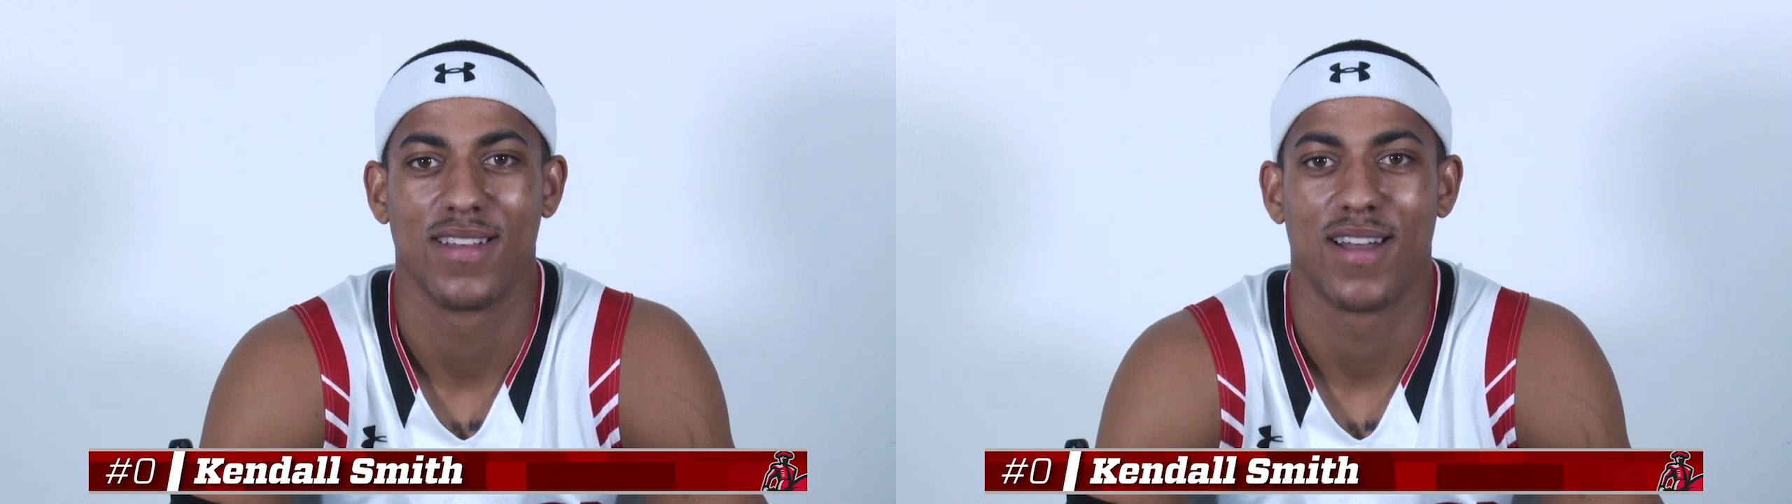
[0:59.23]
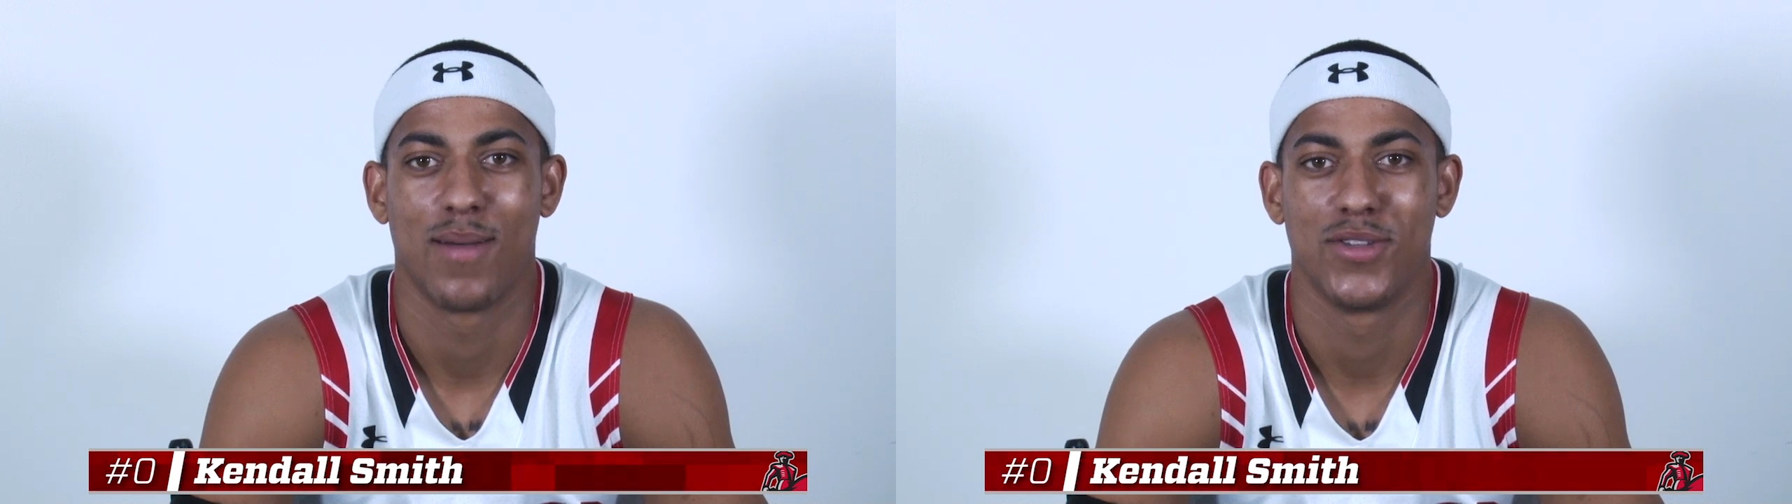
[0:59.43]

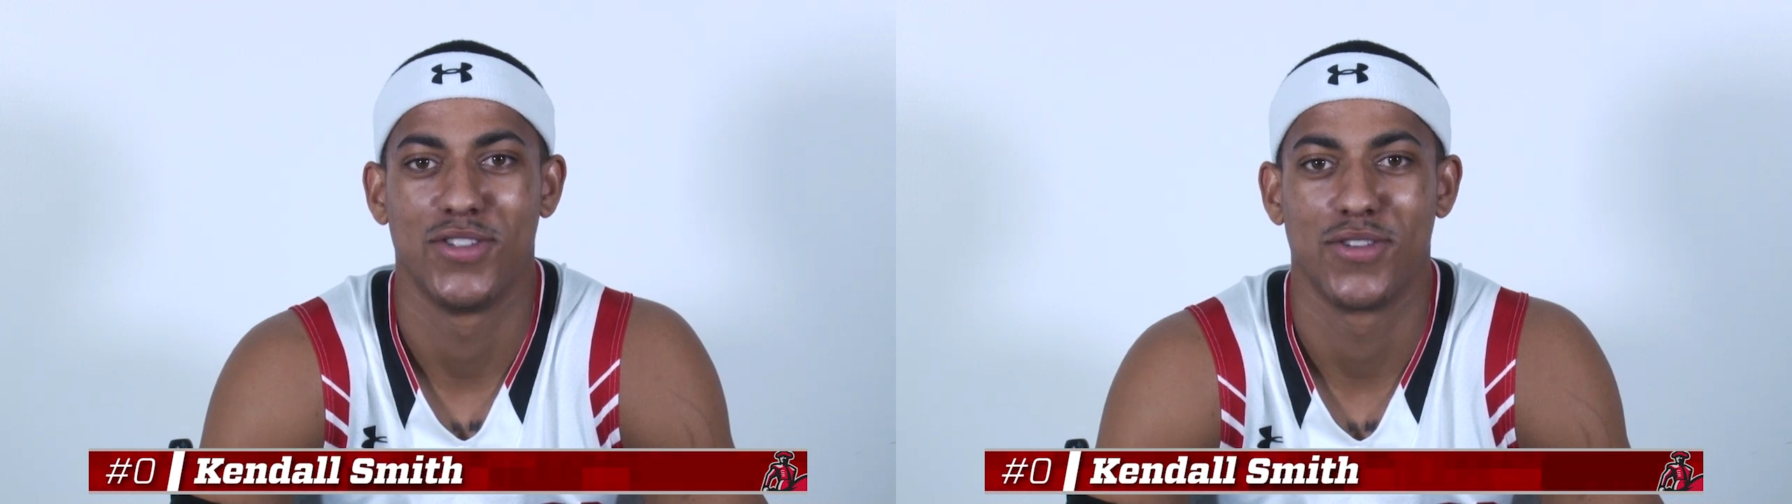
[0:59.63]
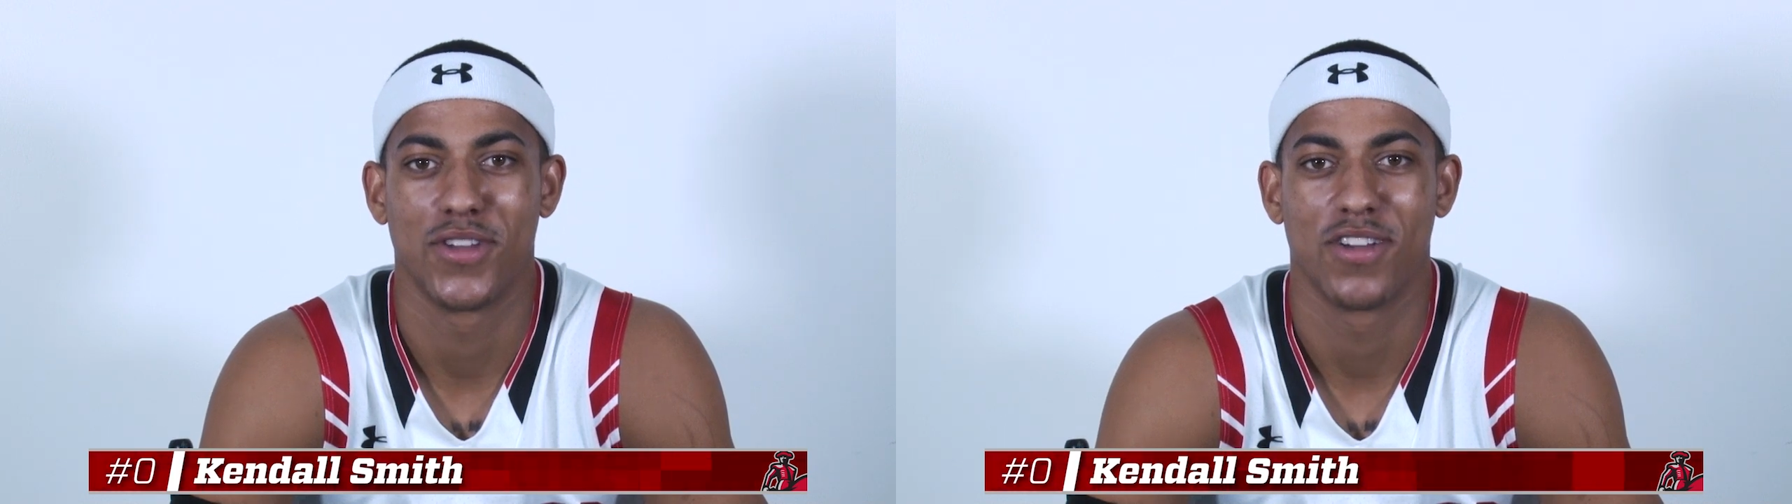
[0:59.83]
I'm a
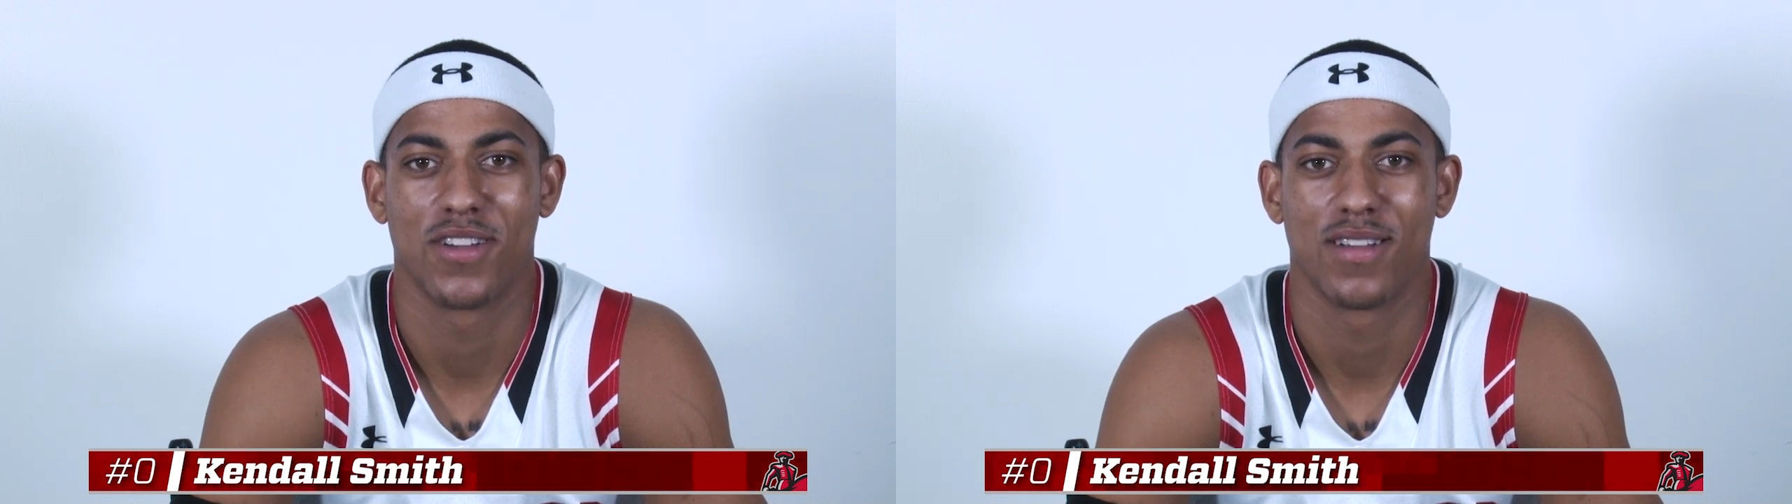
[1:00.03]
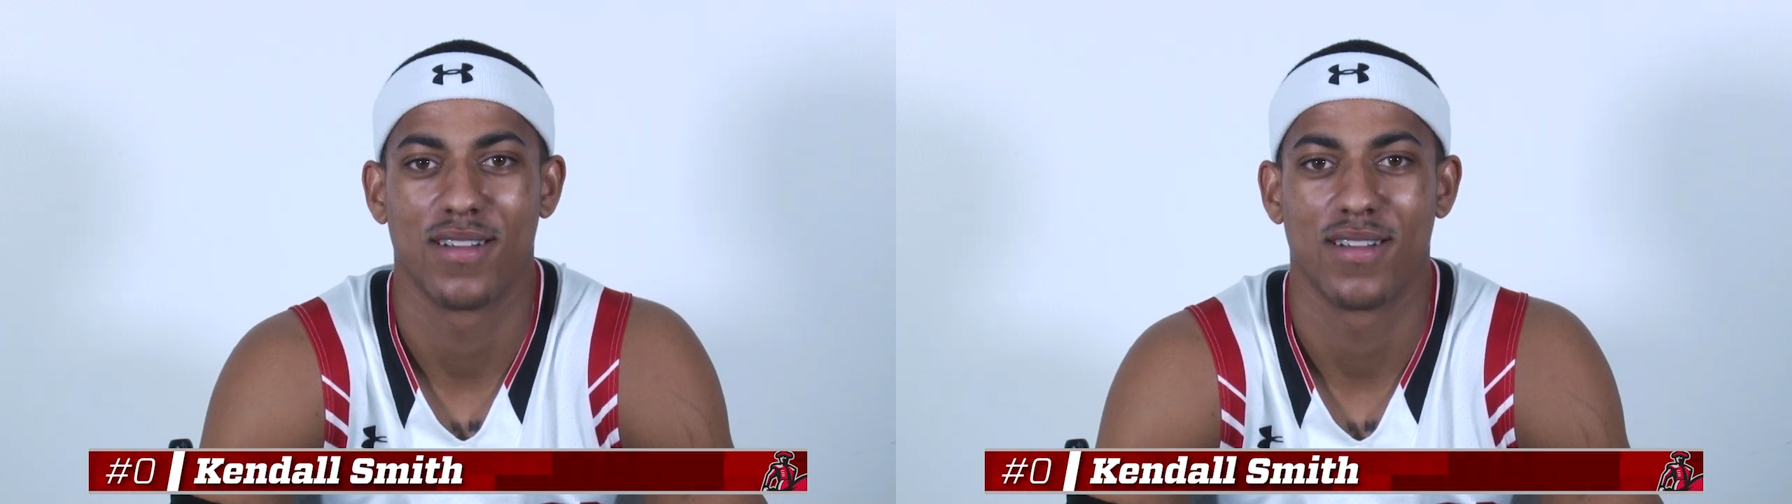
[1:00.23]
junior.